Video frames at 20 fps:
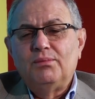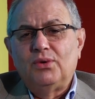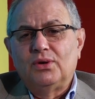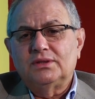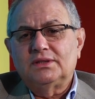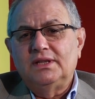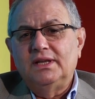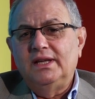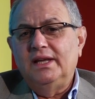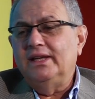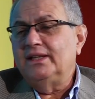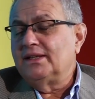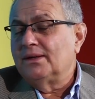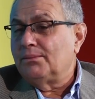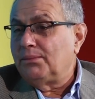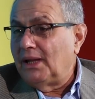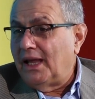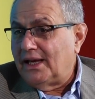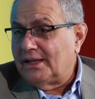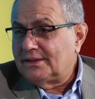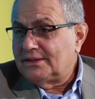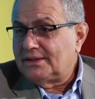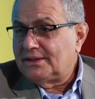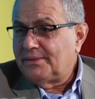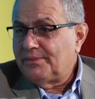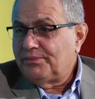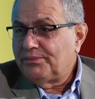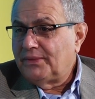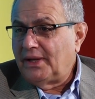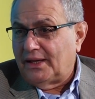mostly eating plants
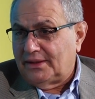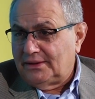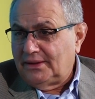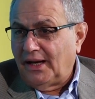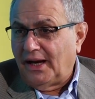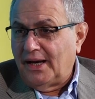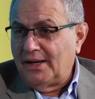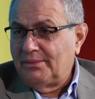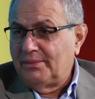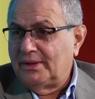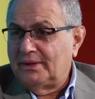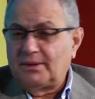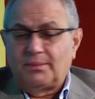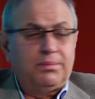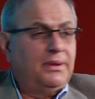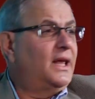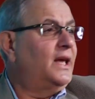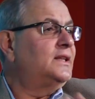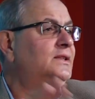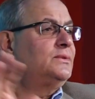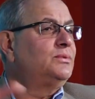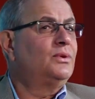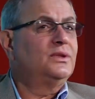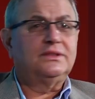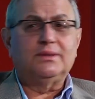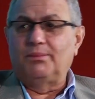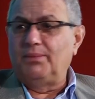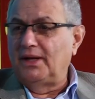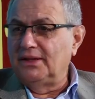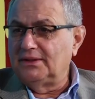that time, and the plants
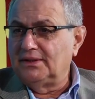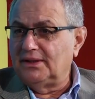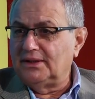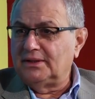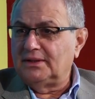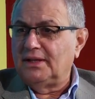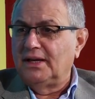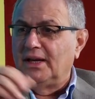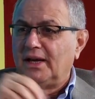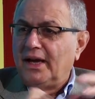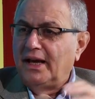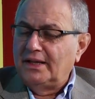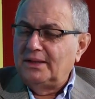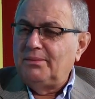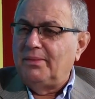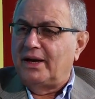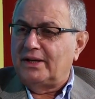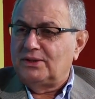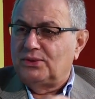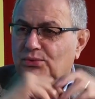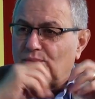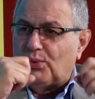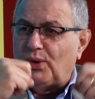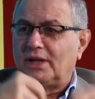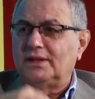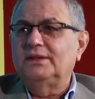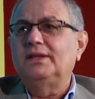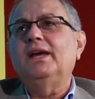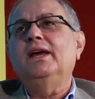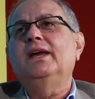was abundant. And imagine
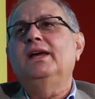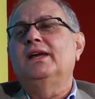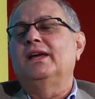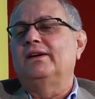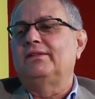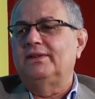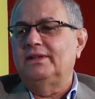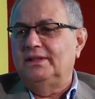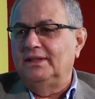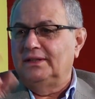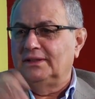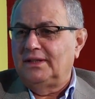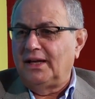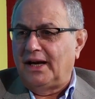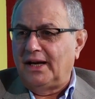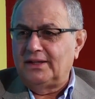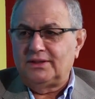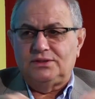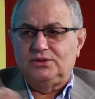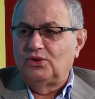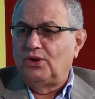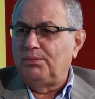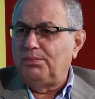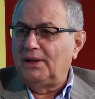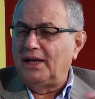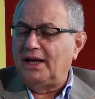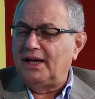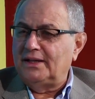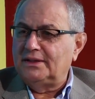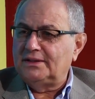one day everything dies, no
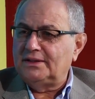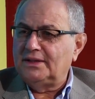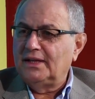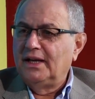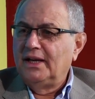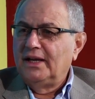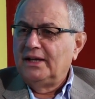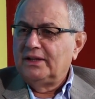plants,